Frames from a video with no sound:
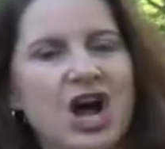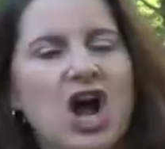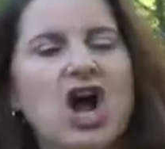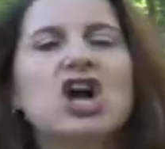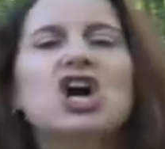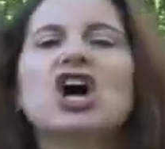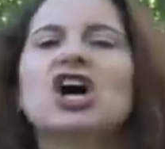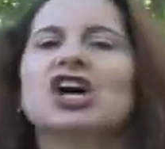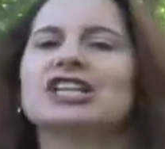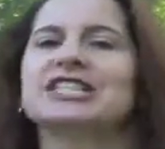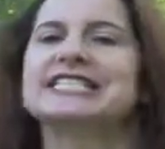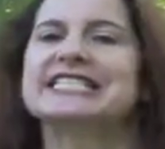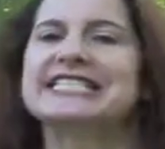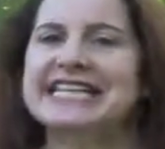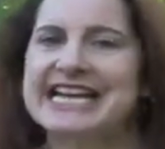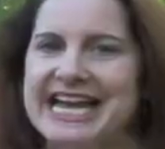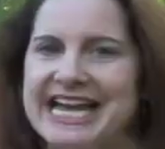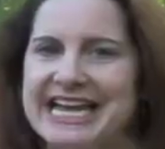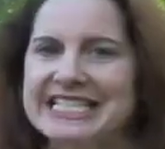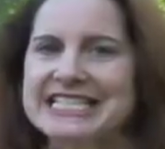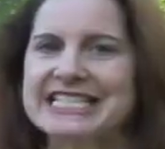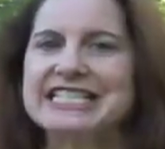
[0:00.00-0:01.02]
called
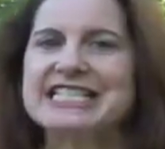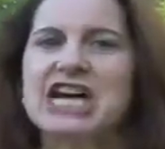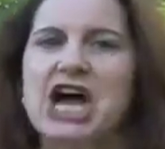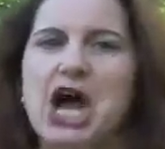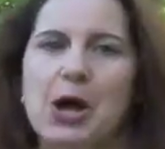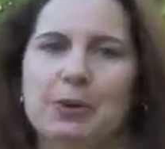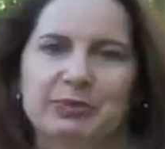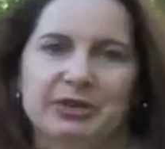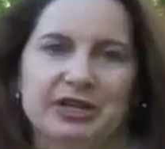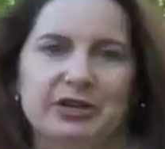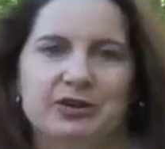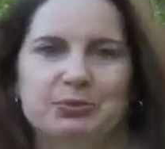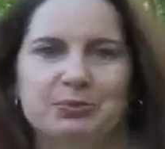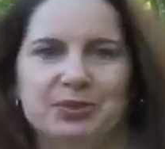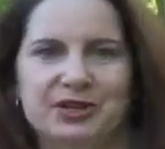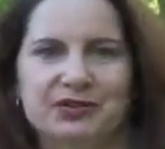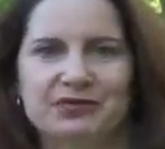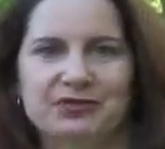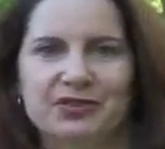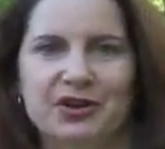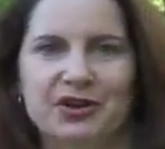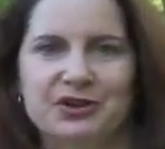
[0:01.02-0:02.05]
10 Top Legal
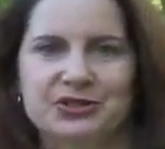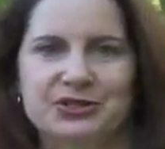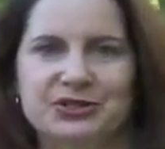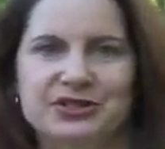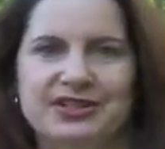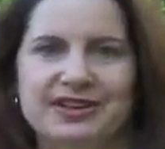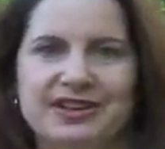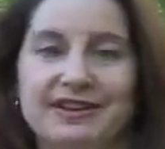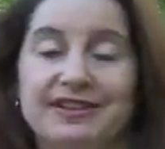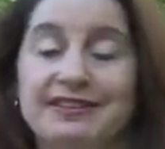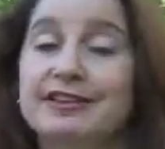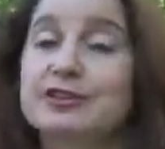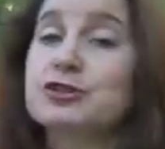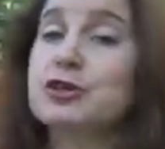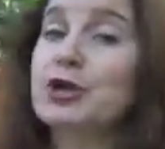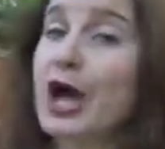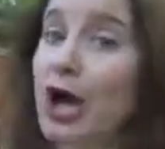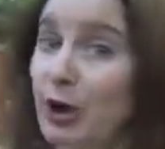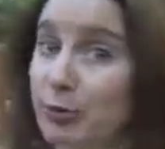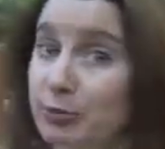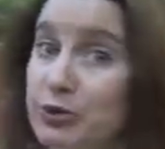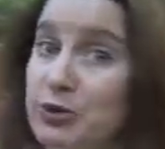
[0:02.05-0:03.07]
Pitfalls this will
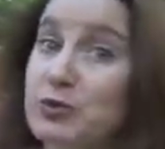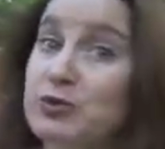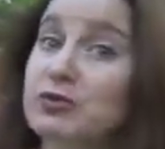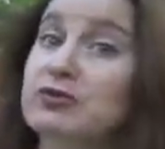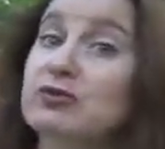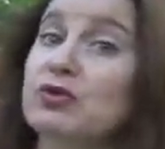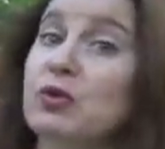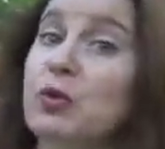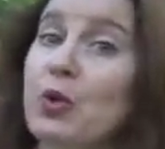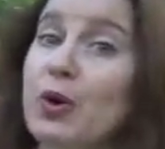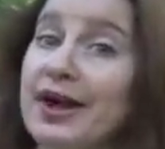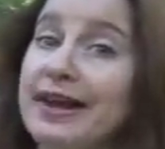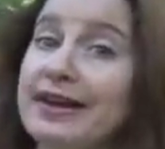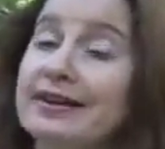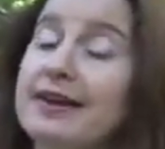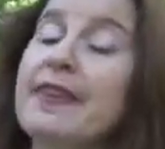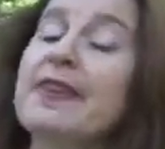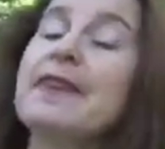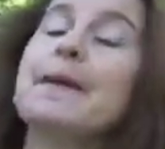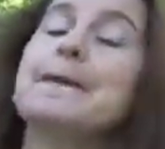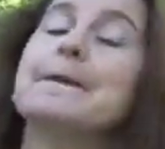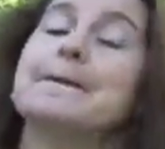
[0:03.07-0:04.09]
help you avoid
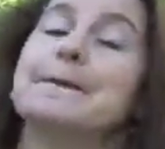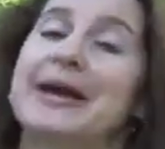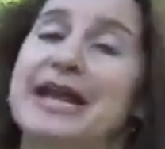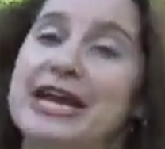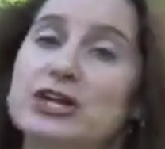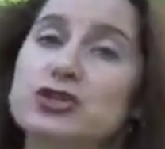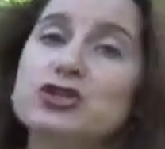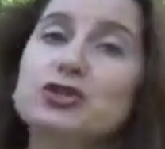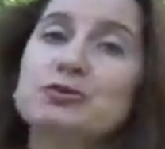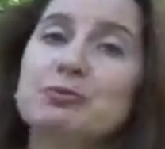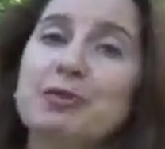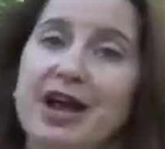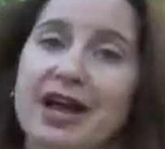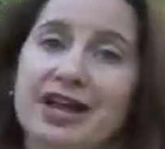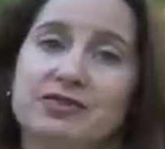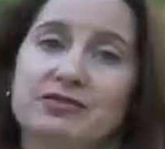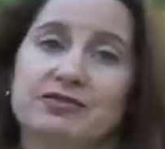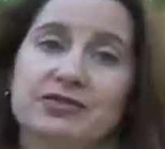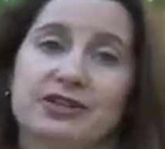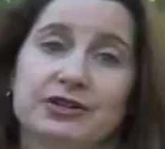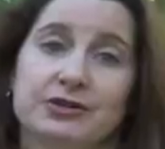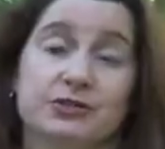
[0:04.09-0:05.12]
the major
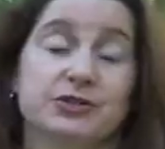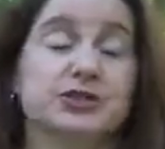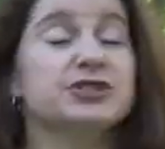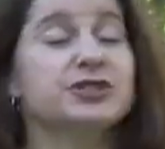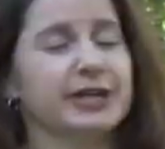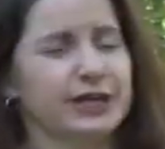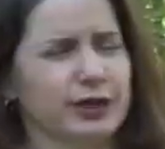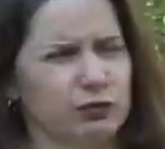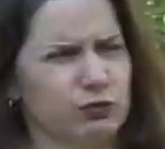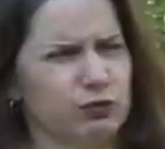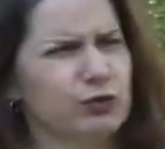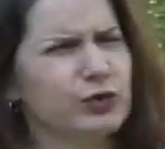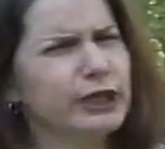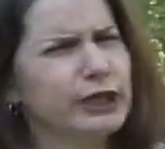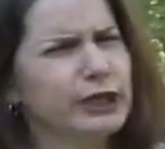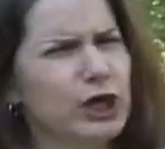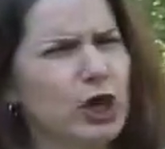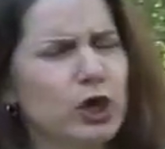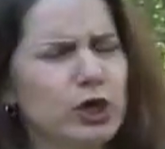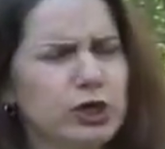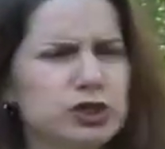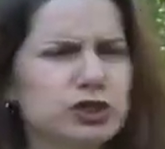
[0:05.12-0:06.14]
minefields that can really
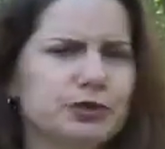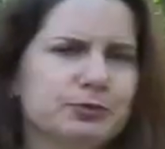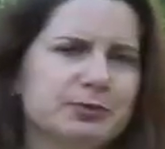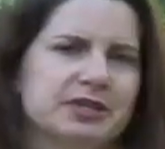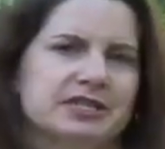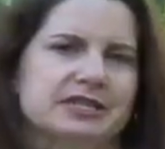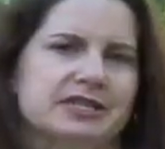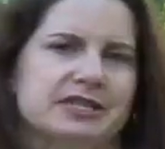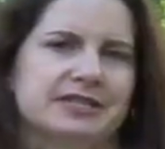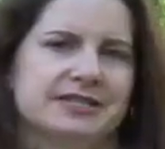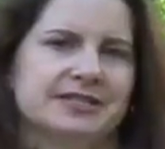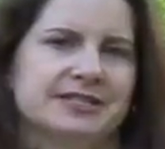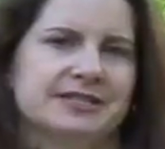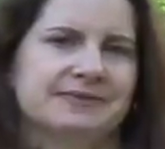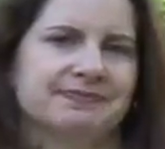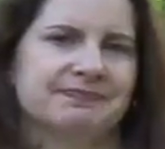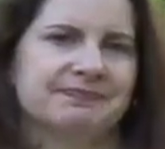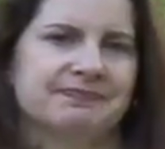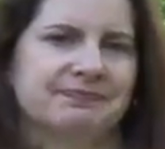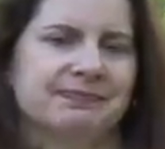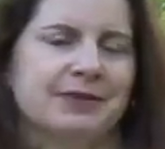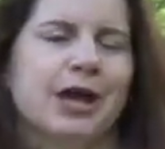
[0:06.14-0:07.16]
hurt your business.
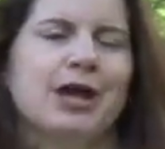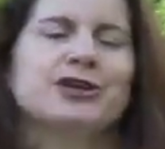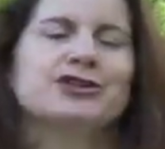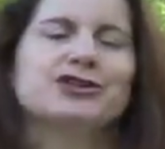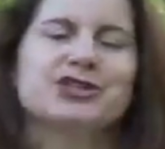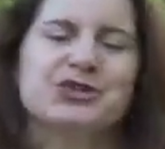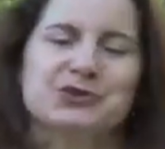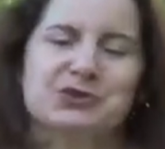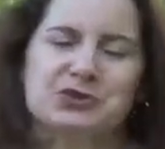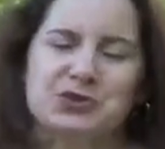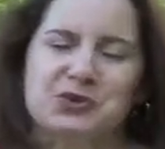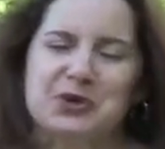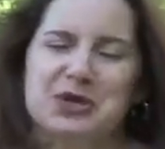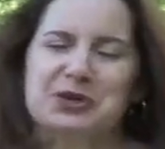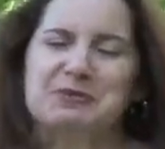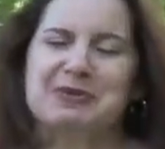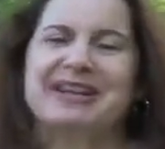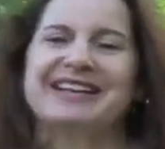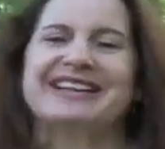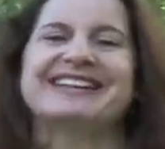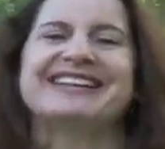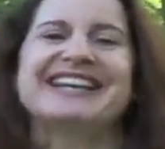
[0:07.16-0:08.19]
So join
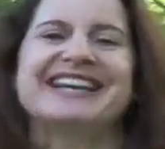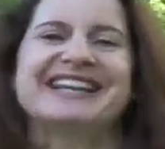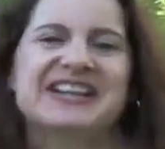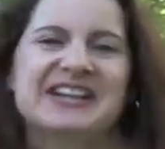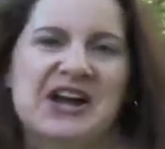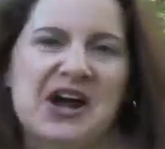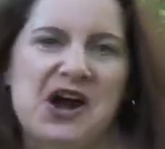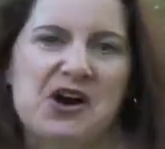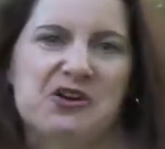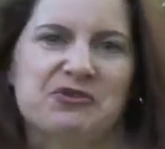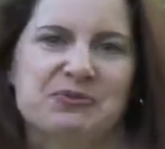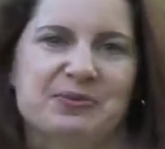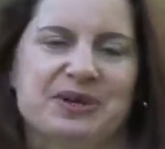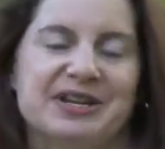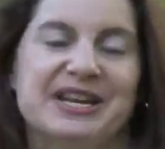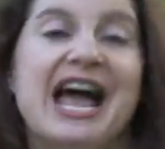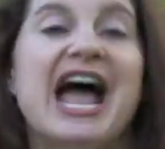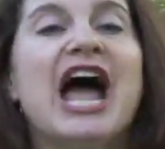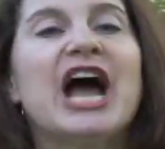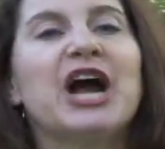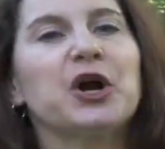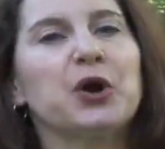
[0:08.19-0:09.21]
me, Nina Kaufman, at